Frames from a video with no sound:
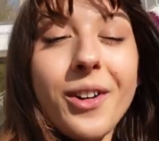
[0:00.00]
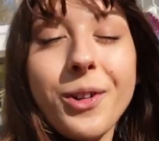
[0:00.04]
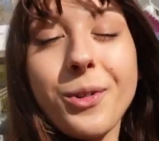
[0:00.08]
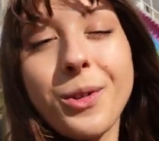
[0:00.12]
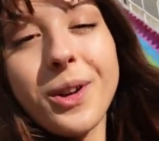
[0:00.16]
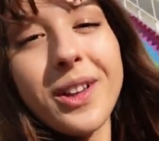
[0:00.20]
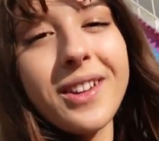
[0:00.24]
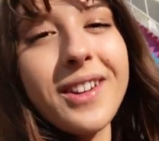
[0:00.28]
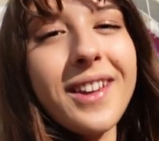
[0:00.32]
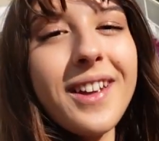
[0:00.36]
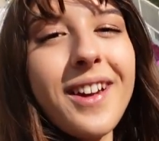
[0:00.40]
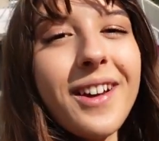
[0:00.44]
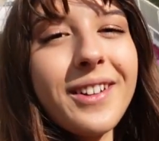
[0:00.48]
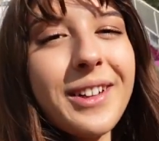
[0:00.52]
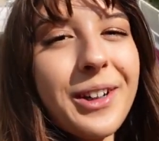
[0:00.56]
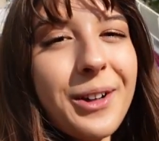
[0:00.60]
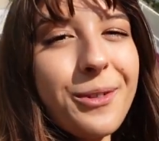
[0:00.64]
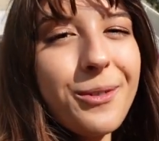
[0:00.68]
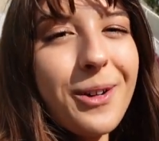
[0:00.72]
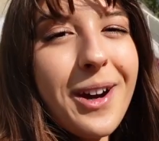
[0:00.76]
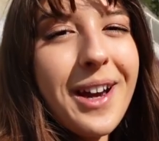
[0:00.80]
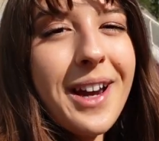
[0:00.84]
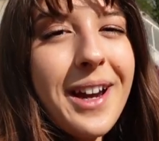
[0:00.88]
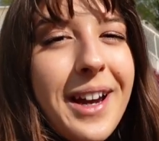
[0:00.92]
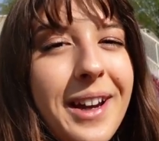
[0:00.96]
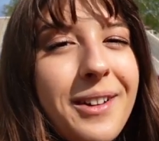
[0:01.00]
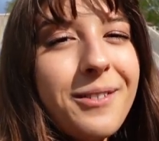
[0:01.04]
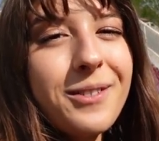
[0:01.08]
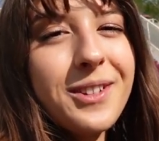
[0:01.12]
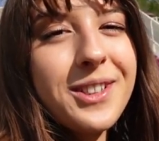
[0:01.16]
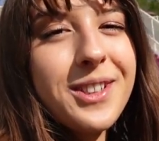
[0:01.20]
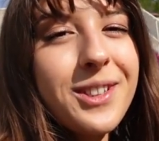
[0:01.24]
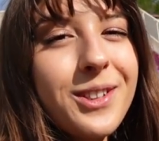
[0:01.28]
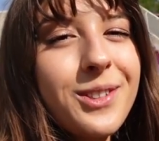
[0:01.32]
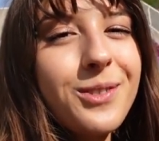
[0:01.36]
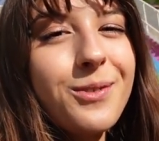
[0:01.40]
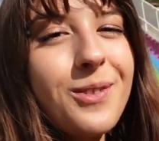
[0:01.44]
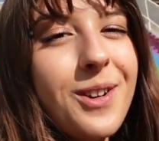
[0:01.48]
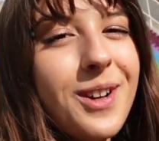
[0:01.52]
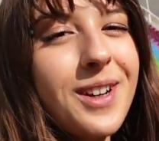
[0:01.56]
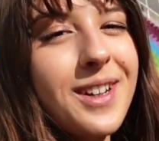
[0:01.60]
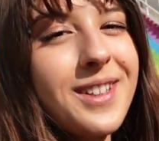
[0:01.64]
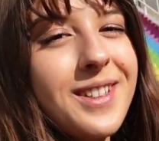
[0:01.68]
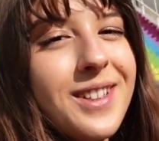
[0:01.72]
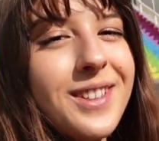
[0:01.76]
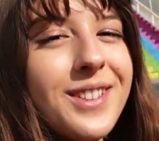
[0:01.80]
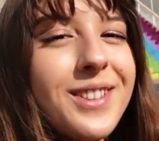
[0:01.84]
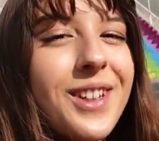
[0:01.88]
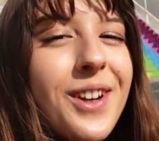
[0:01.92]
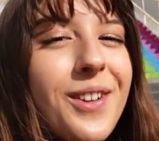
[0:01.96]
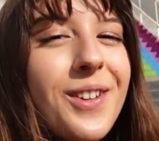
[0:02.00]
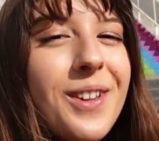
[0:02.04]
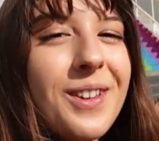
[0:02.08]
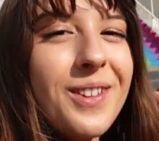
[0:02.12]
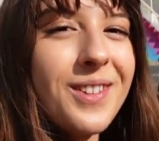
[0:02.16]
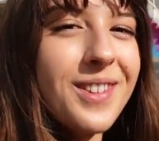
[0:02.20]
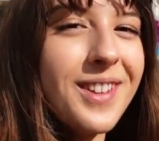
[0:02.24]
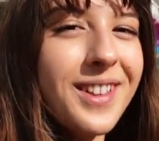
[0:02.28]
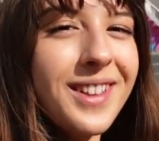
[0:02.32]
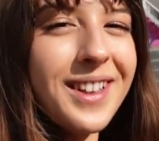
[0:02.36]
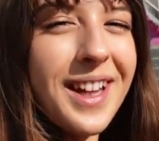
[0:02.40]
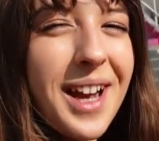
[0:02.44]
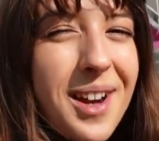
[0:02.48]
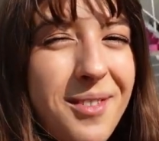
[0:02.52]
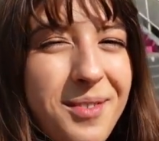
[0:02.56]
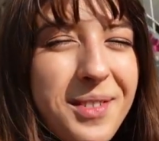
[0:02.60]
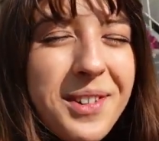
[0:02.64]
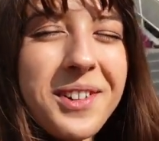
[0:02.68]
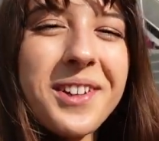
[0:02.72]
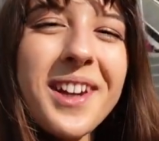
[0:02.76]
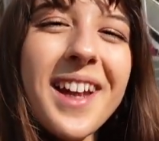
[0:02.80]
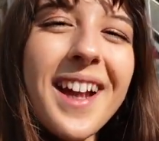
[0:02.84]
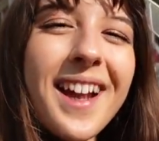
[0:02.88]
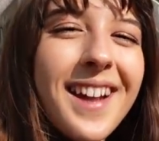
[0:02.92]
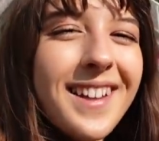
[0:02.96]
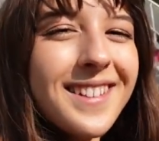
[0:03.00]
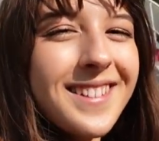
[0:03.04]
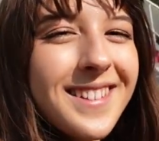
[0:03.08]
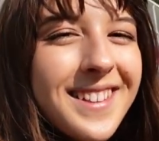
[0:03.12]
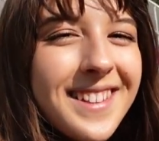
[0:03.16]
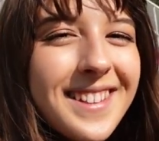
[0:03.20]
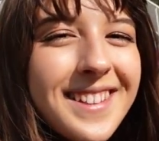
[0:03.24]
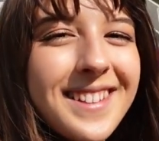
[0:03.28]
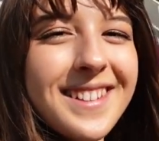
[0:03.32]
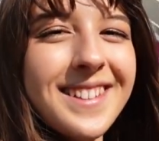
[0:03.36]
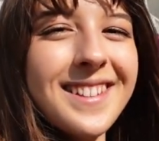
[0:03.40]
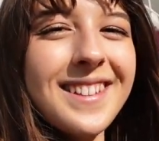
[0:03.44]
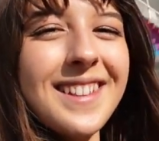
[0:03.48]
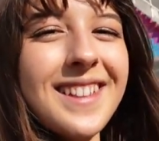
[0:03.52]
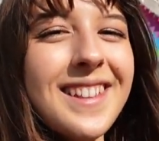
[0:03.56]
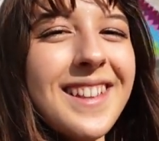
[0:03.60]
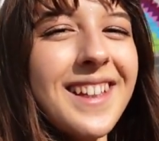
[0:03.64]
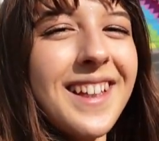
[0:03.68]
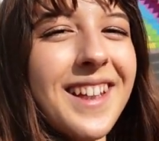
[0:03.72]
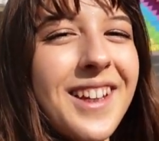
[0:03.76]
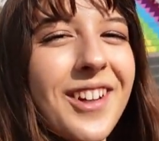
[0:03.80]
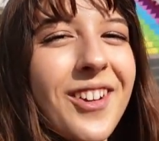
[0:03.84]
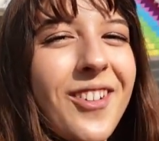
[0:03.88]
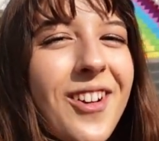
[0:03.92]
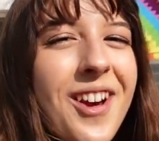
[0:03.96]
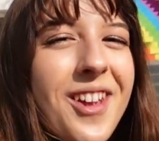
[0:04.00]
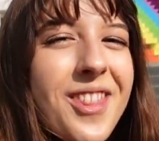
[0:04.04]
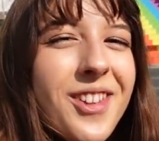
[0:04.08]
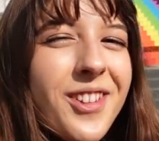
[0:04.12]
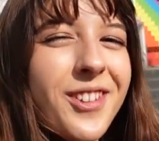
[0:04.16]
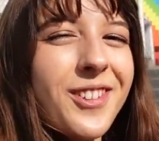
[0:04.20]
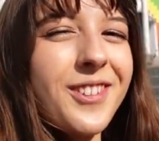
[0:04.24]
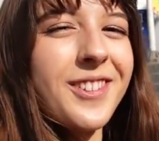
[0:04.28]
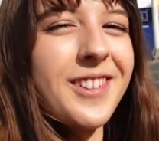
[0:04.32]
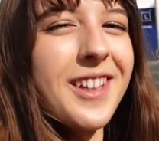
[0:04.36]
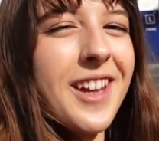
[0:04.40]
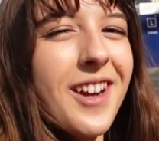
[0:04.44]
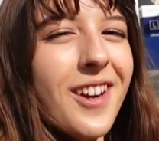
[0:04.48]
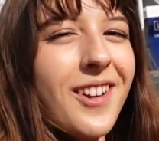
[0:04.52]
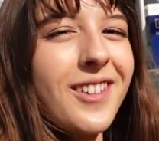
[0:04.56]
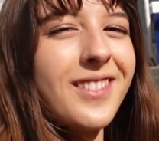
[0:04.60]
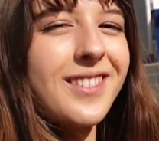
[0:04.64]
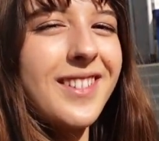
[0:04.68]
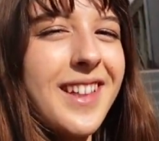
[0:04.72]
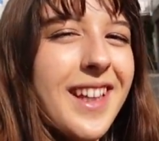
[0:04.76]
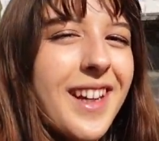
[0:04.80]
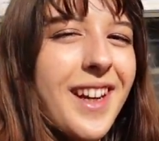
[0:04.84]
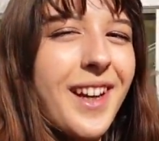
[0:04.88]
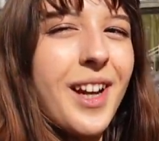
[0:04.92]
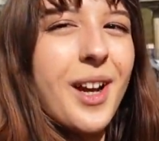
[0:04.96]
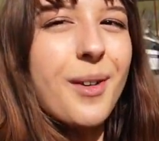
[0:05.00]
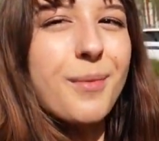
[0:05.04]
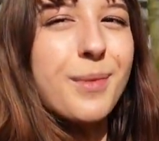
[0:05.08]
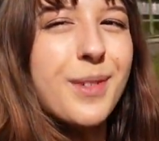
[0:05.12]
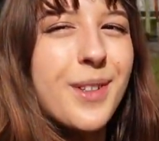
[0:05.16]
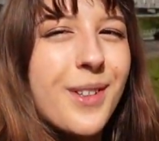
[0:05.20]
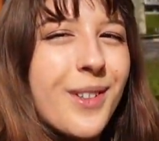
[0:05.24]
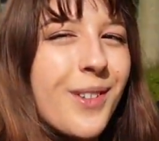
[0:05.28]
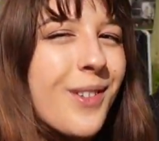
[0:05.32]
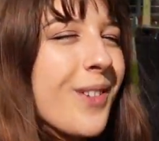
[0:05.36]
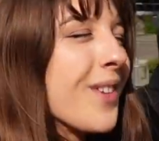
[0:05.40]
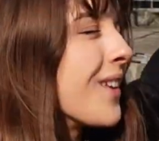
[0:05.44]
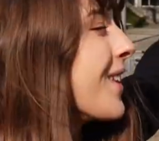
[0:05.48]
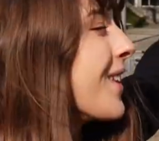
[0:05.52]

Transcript: Quickly on our way, we just wanted to show you the library. As you can see, here are the stairs leading up to